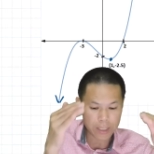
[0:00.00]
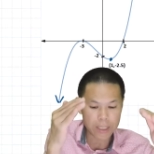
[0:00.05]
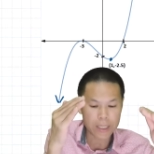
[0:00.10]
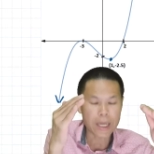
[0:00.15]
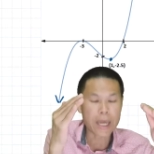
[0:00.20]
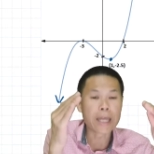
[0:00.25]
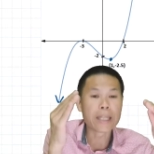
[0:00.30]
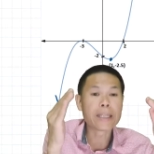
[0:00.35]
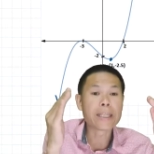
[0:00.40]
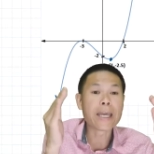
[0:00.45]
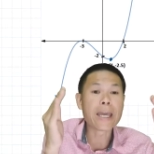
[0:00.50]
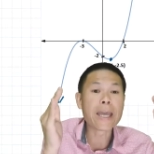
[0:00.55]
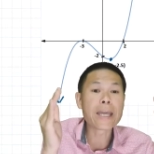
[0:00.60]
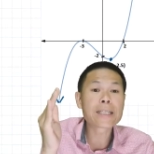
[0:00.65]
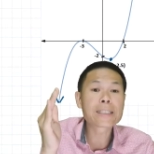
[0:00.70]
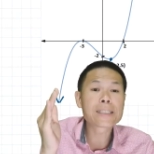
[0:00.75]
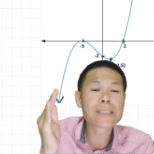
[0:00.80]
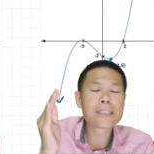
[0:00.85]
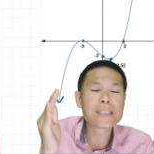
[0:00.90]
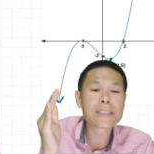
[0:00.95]
And the
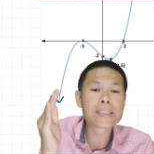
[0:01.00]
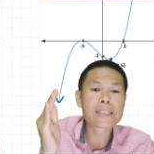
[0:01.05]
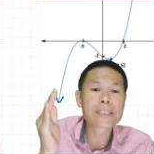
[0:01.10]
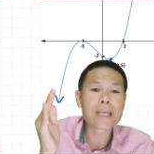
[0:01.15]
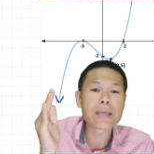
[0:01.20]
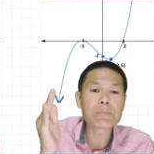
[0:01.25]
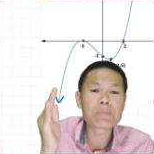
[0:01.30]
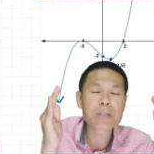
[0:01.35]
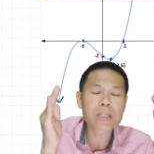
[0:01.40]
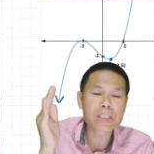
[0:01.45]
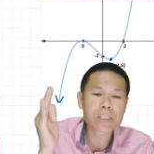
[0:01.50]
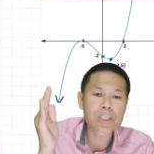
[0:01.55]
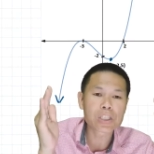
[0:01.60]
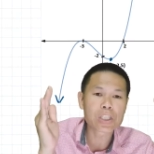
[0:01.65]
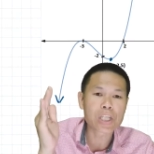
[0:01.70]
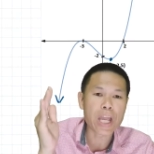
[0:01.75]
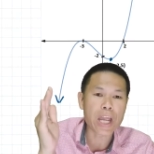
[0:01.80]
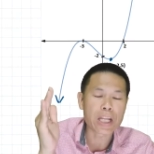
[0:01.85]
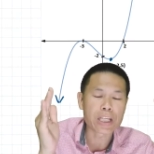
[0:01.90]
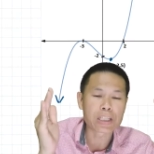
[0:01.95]
x-intercept doesn't
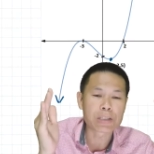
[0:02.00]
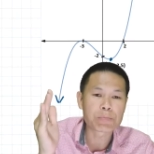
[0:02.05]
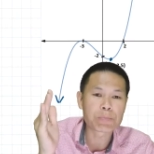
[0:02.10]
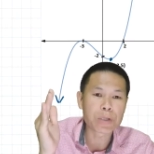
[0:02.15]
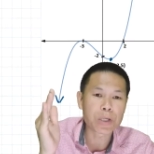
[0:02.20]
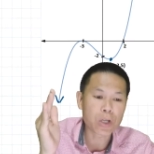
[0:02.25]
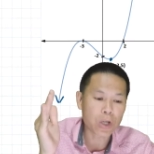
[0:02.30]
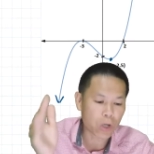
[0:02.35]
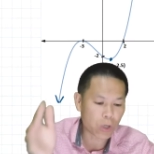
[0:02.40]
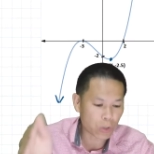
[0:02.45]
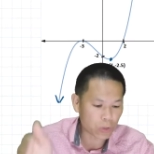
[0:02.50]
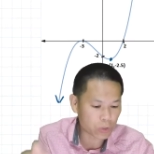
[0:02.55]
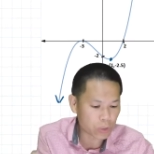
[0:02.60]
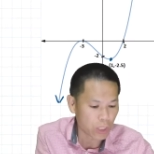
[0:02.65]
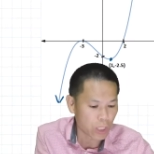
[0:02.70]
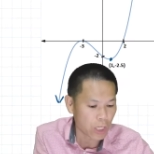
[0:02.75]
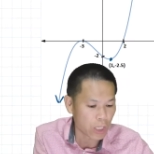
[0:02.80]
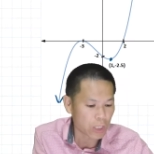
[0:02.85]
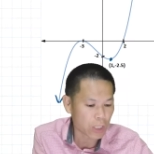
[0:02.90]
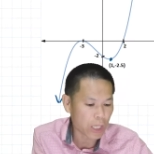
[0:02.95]
change because
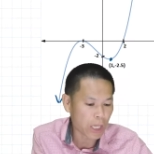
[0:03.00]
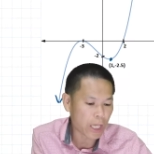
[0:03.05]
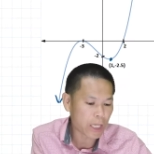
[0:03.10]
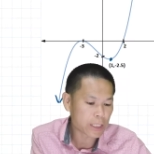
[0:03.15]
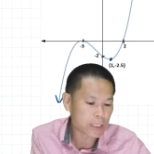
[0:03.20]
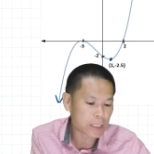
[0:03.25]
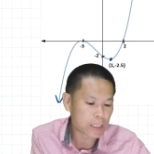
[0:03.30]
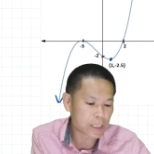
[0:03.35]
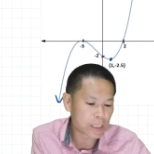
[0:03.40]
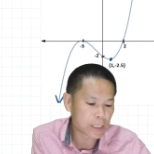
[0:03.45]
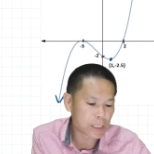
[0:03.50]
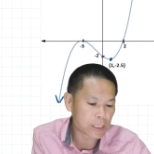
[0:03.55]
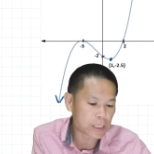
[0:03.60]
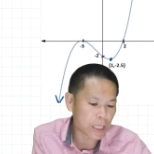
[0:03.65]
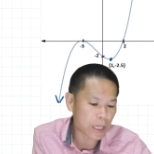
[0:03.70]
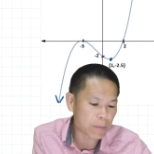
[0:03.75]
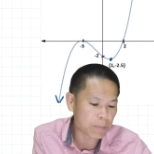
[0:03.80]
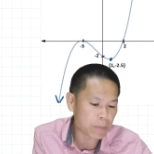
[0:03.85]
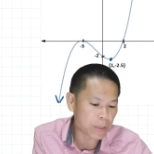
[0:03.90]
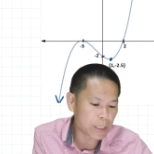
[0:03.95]
the
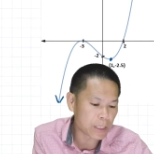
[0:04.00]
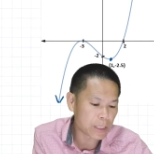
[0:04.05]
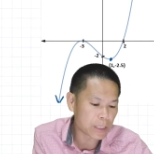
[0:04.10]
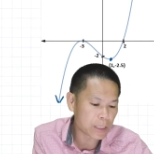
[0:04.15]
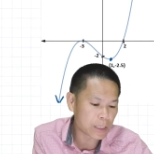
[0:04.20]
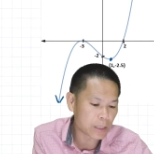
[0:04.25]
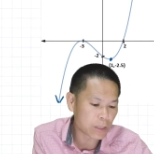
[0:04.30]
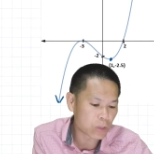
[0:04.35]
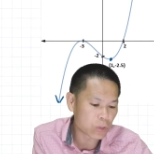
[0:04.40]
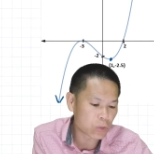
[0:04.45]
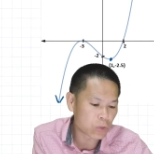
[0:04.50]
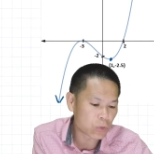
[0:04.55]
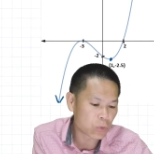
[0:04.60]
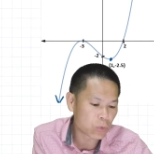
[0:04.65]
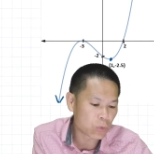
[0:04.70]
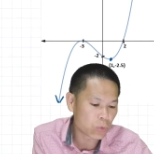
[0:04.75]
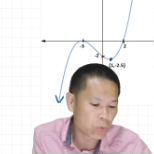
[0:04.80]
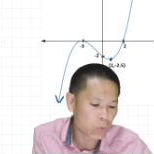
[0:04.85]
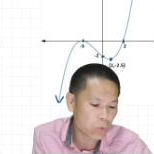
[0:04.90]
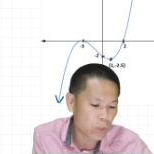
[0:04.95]
x-intercept is
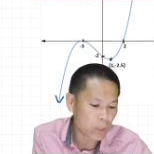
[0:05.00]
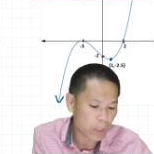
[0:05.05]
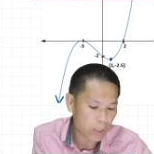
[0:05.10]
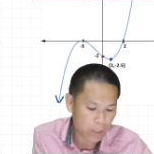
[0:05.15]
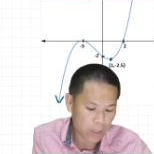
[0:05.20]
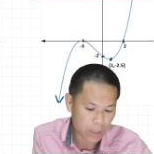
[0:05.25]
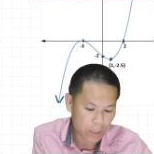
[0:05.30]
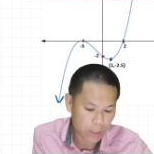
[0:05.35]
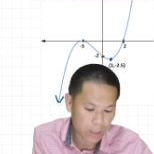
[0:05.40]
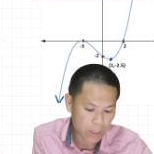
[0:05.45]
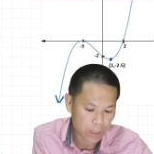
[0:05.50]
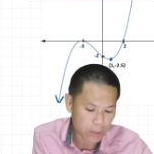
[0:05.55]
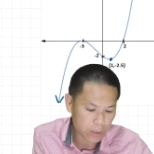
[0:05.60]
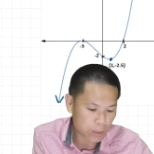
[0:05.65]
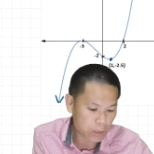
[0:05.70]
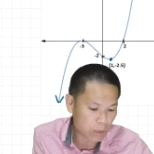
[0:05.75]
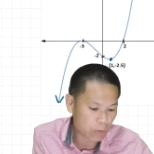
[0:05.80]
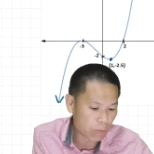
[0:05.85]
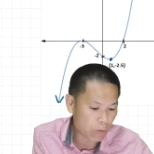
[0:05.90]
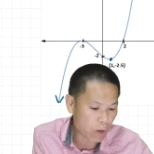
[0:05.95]
2,
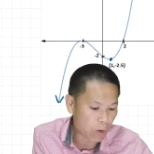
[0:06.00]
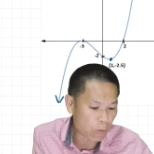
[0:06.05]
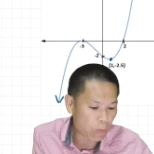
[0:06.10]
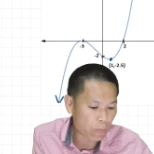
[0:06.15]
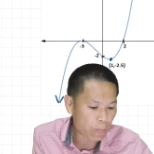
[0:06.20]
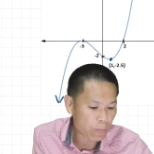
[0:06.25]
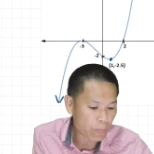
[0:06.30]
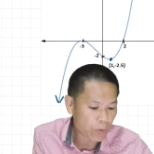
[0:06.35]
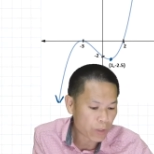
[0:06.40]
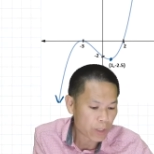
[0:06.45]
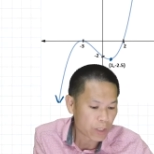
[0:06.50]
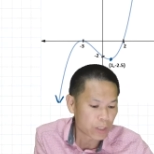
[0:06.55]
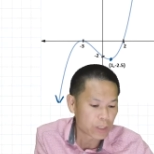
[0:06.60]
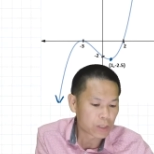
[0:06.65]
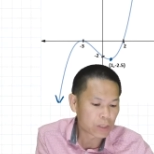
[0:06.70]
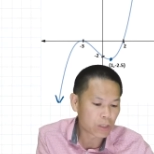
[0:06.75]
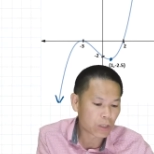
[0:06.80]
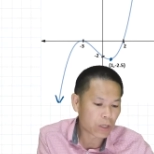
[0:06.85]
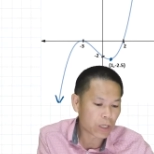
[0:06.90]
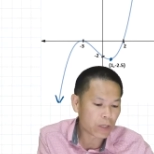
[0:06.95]
0.
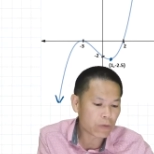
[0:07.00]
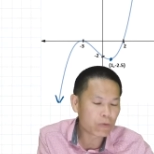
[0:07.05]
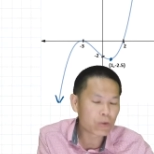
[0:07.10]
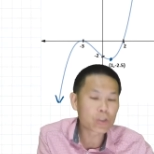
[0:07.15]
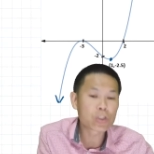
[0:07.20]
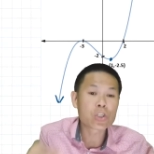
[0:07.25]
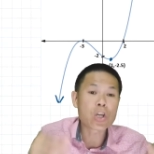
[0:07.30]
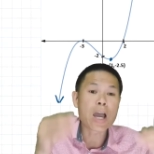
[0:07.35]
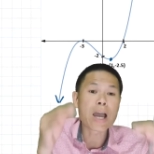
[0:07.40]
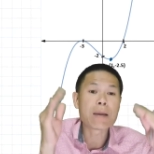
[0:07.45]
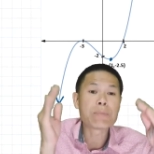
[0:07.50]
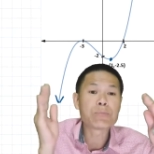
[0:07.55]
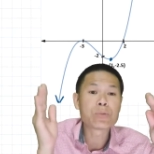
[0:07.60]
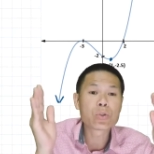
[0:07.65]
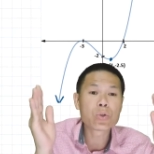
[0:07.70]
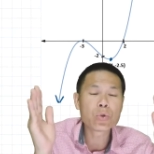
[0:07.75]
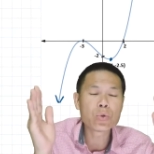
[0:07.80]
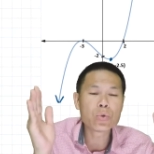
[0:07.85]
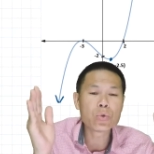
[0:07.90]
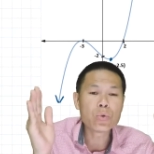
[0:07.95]
So if you time
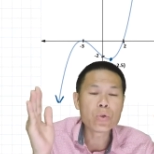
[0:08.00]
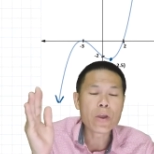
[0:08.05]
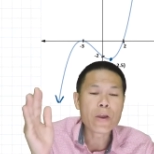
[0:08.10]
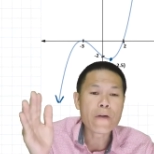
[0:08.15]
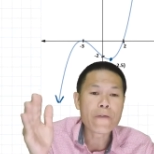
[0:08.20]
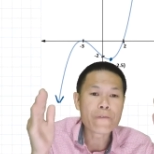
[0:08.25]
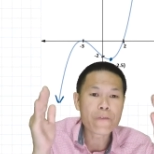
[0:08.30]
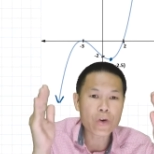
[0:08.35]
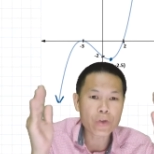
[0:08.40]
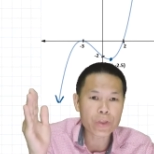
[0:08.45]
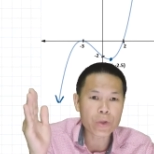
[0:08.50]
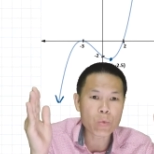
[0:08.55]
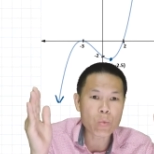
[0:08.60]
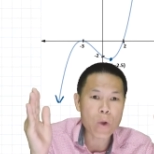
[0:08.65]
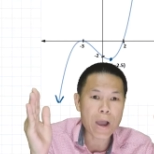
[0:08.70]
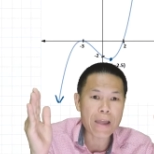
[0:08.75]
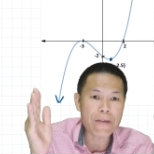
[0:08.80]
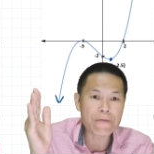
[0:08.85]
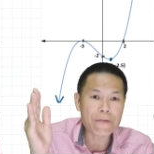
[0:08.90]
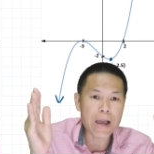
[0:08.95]
2 for the
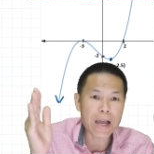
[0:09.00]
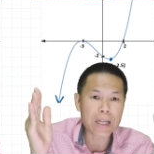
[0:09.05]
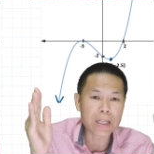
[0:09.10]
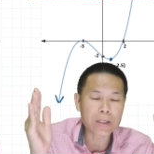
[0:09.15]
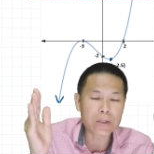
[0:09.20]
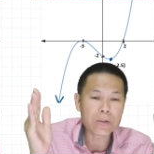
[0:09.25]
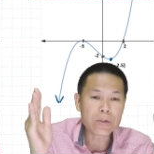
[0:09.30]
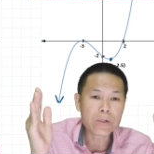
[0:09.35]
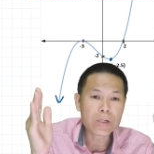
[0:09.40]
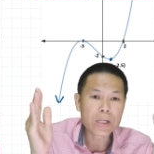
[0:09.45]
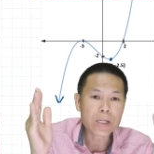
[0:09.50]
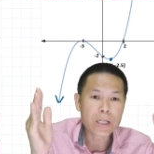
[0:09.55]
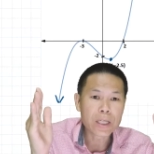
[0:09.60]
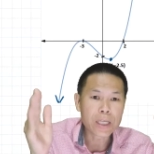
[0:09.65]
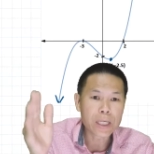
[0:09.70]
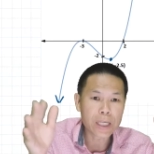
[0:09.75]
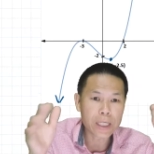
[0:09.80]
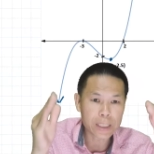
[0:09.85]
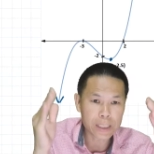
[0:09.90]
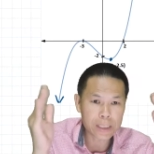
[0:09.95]
y value,
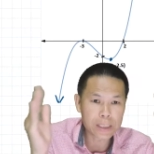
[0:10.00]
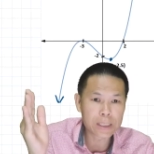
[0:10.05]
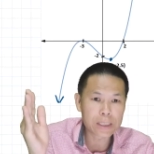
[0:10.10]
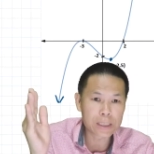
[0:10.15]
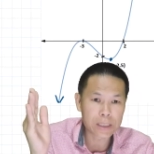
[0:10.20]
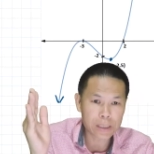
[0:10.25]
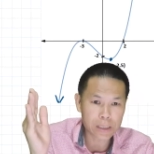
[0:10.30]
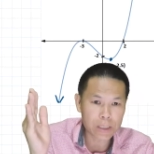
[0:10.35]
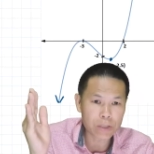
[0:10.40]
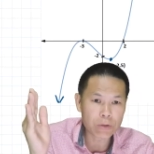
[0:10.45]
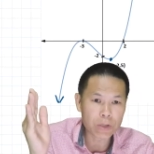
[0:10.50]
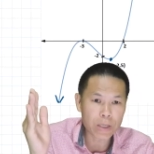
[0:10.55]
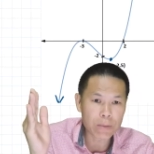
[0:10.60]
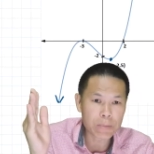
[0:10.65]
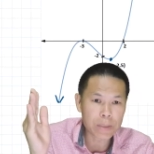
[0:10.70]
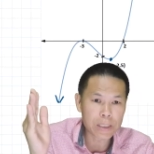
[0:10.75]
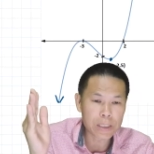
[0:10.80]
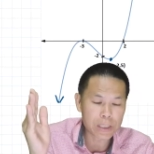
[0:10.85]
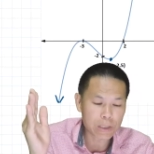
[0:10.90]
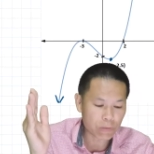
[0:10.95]
it still give
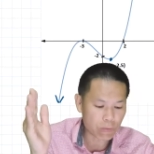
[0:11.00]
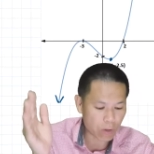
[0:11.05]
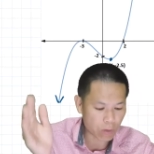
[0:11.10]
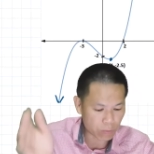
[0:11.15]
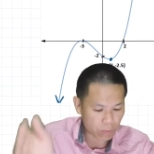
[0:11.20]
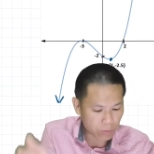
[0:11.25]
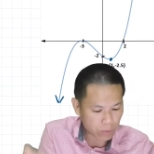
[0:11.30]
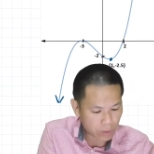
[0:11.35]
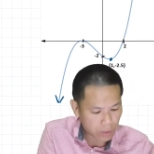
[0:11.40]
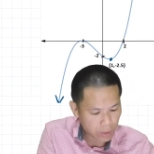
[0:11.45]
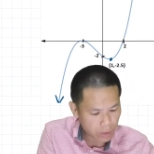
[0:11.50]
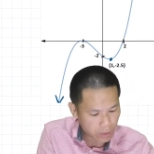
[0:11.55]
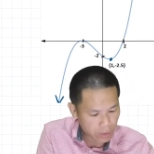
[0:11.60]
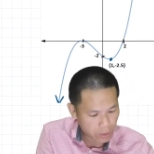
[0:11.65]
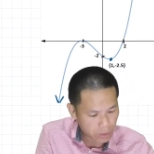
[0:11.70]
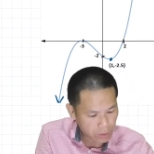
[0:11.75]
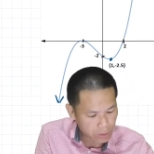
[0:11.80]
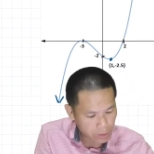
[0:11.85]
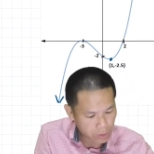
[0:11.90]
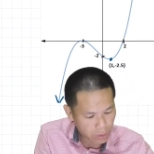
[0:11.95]
me 0.
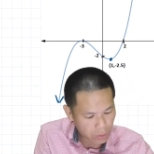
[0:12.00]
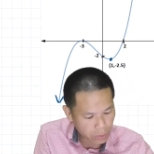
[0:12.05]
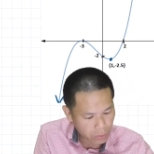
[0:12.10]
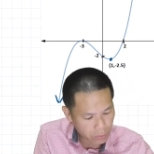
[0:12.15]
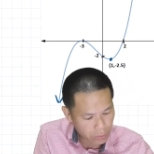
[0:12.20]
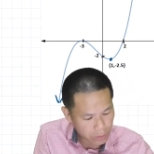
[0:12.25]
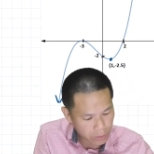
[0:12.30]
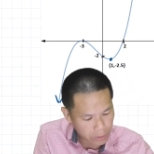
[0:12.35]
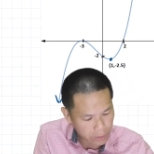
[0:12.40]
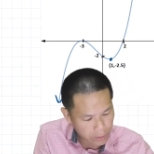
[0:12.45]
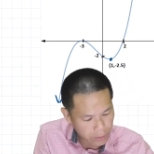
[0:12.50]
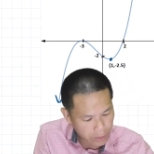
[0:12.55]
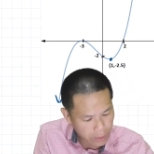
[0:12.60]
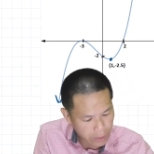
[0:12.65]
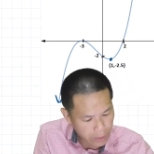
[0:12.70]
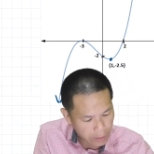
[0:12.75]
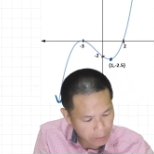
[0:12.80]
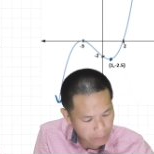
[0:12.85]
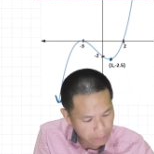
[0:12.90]
So it's here.